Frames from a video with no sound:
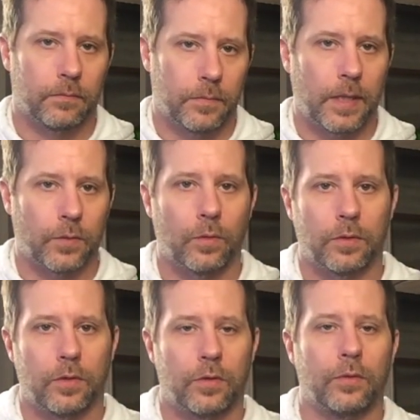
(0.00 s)
that's
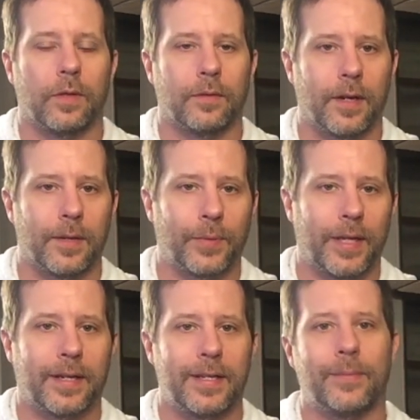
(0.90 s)
what you're doing, right? You're
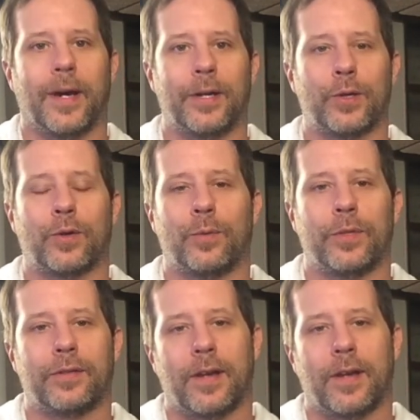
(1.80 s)
playing an E minor chord, but you're